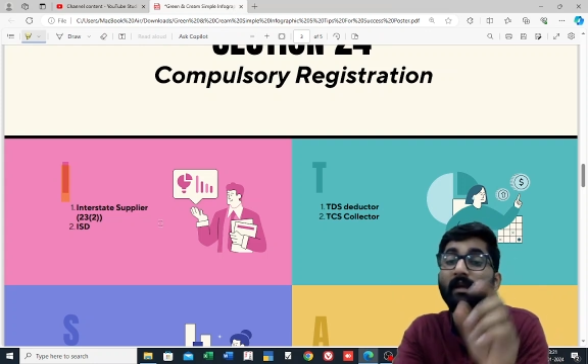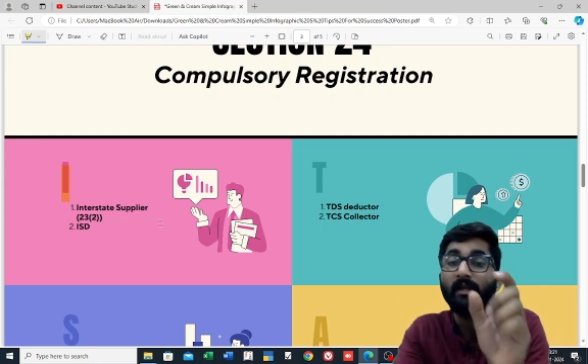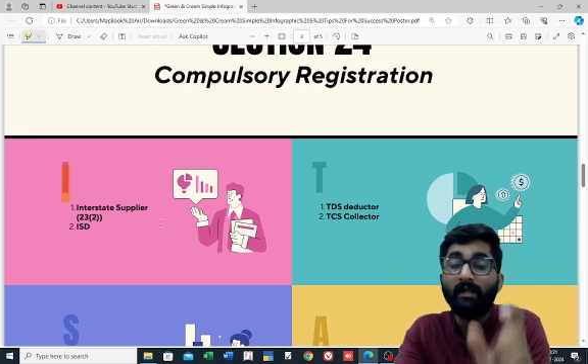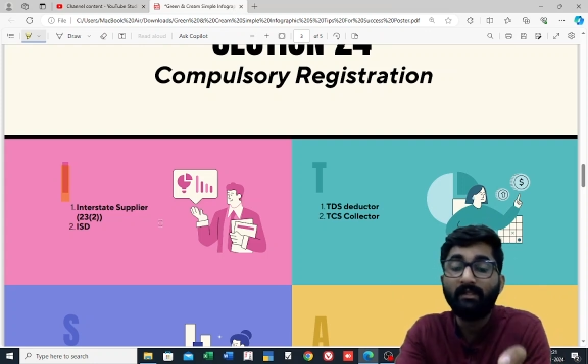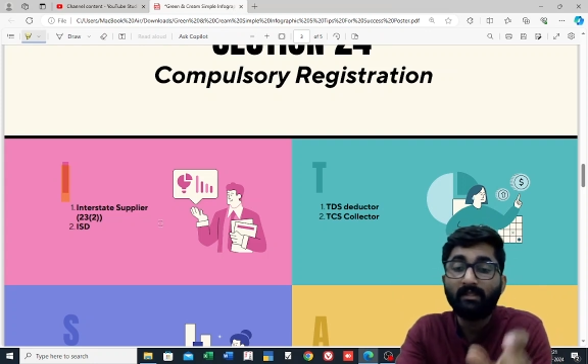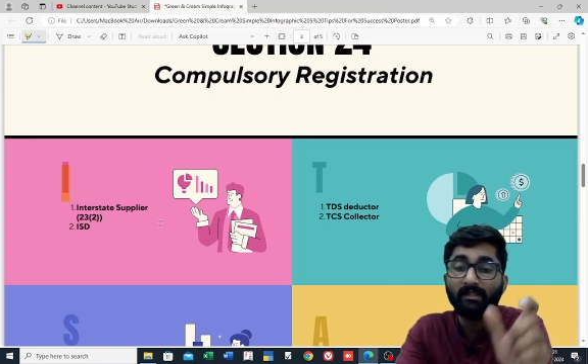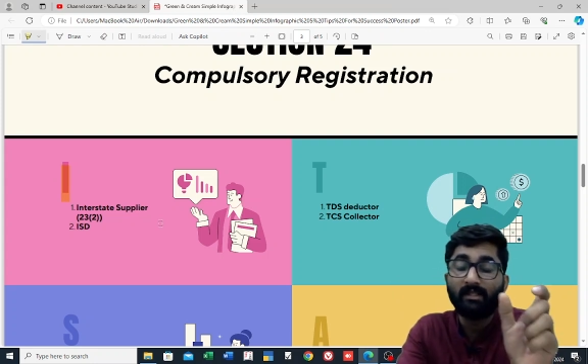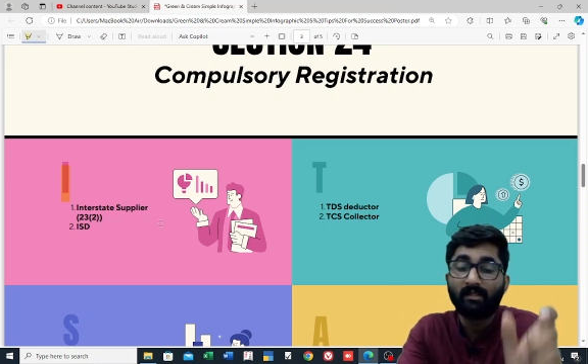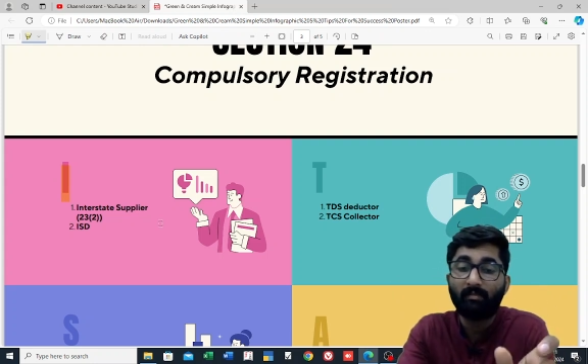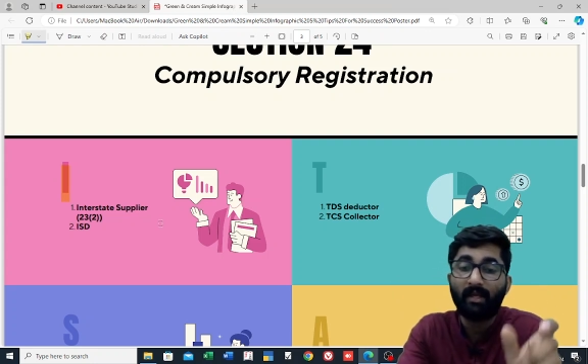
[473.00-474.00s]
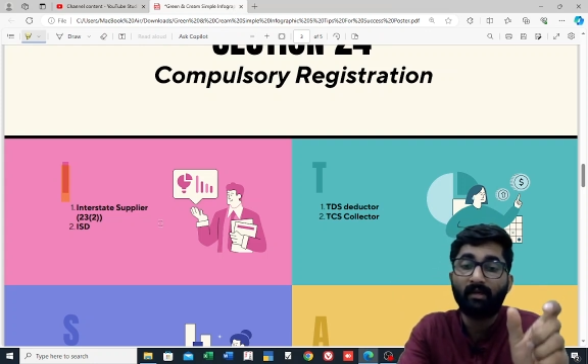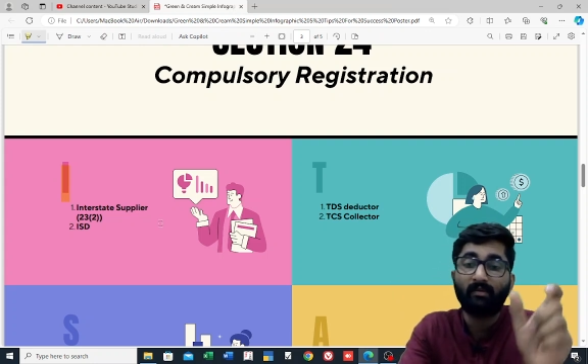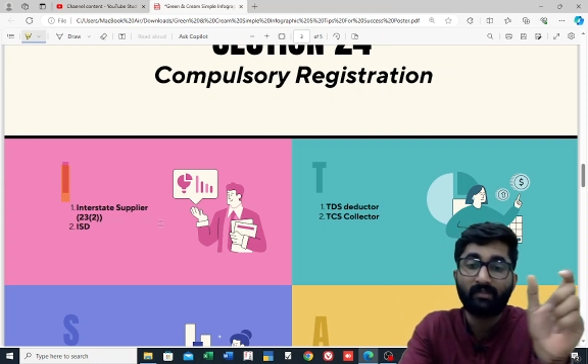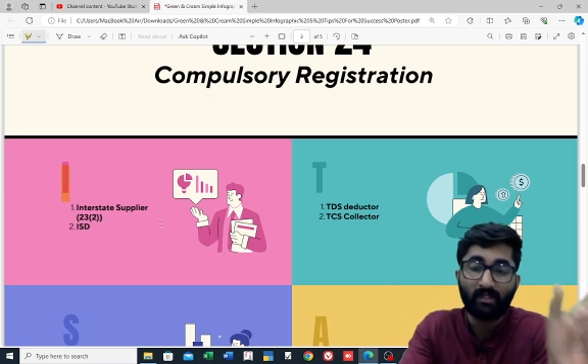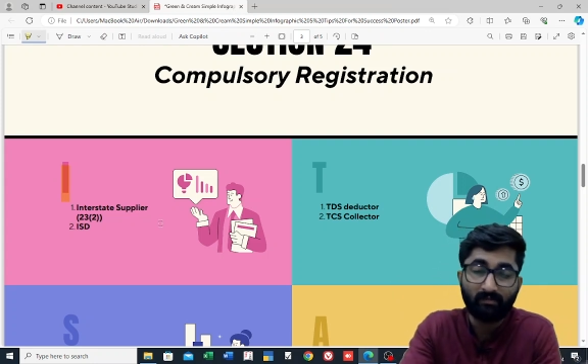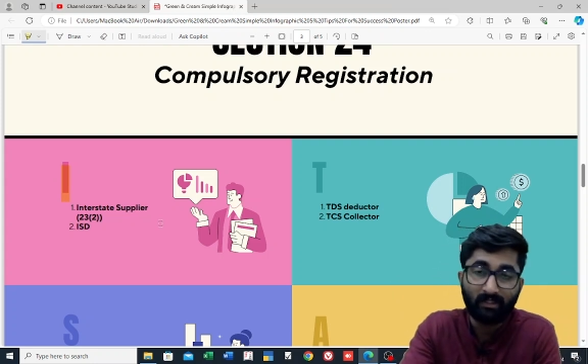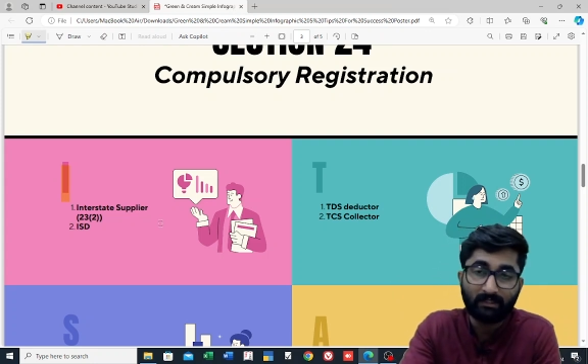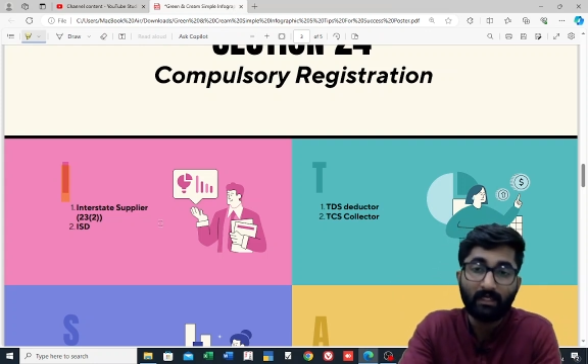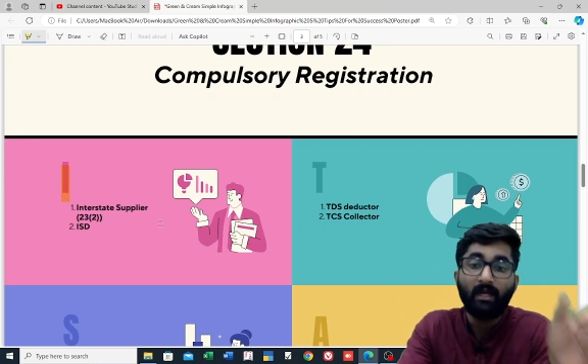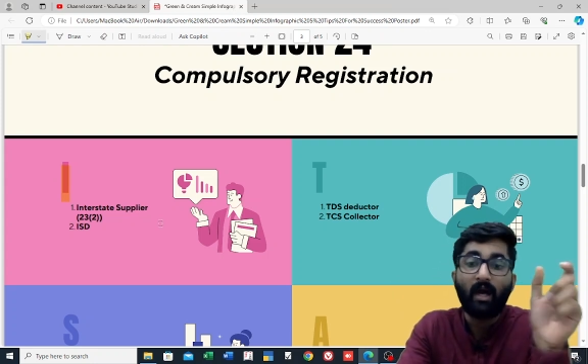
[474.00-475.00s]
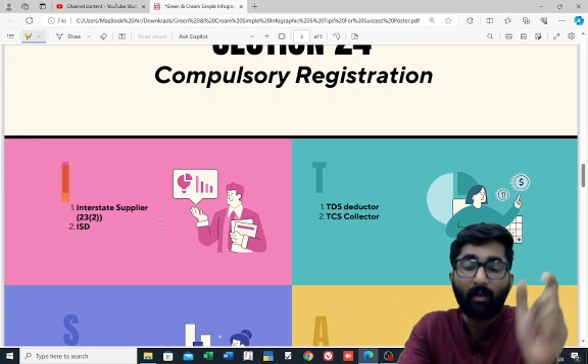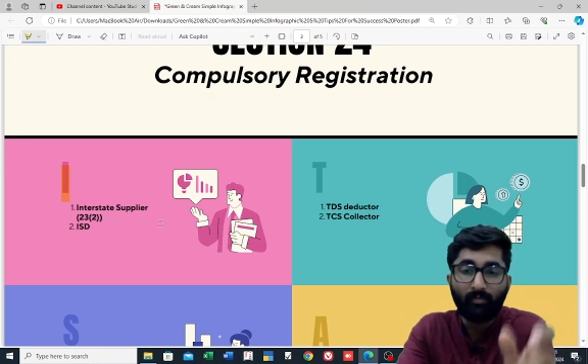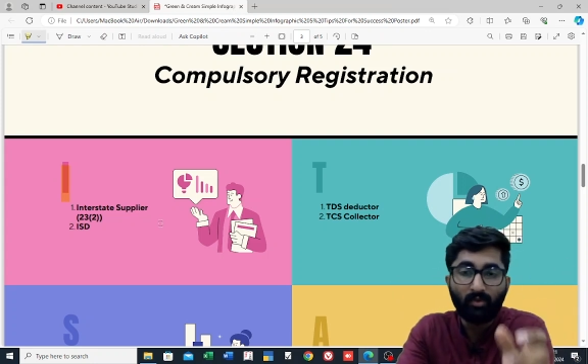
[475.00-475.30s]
interstate supplier of service up